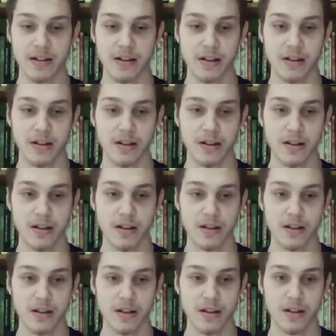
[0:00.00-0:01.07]

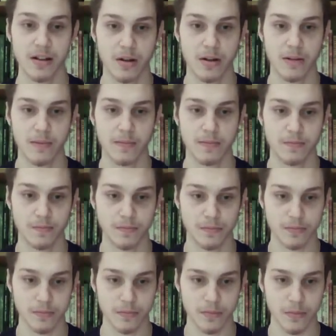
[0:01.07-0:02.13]

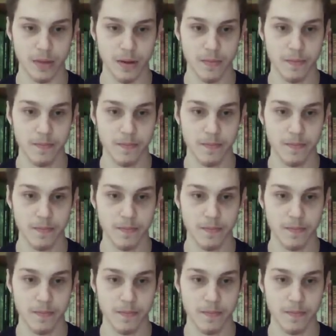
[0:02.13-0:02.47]
[no speech]